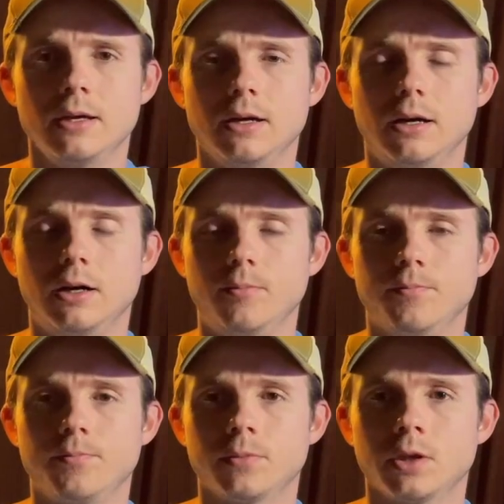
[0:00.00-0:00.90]

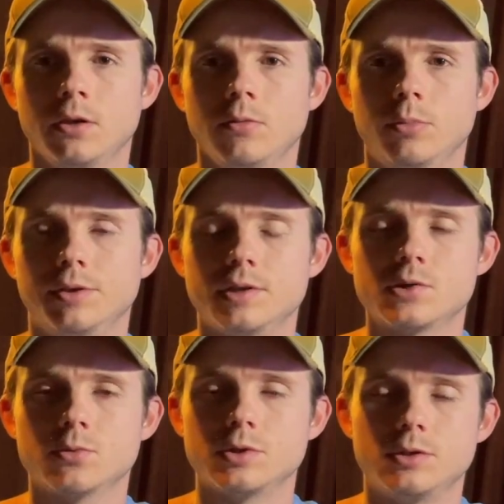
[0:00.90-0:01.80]
Um, but
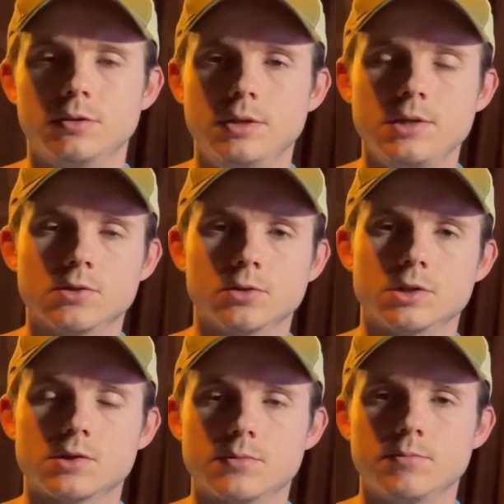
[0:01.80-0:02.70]
this was, these are
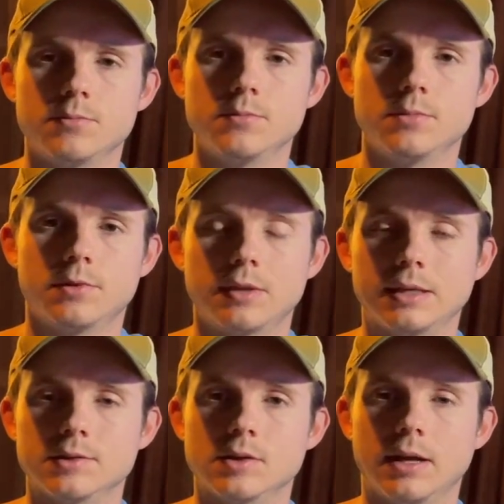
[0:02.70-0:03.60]
just
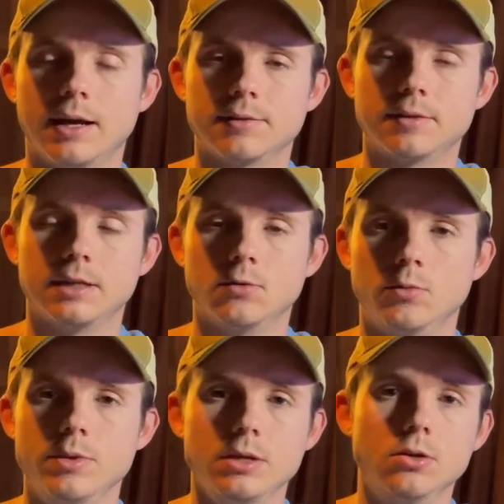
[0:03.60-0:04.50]
things that I think
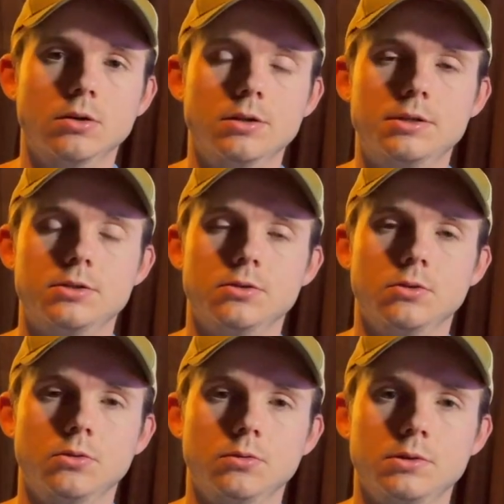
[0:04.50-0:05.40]
will be good
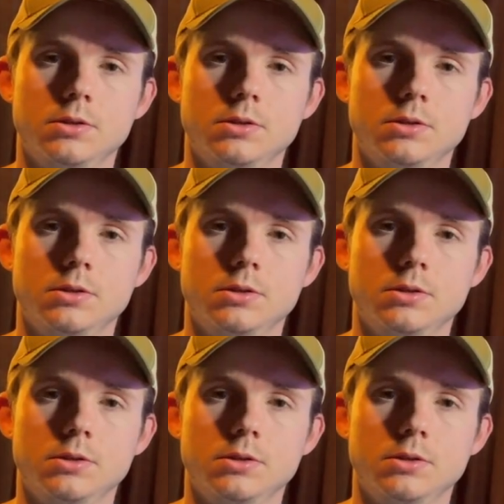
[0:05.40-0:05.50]
to,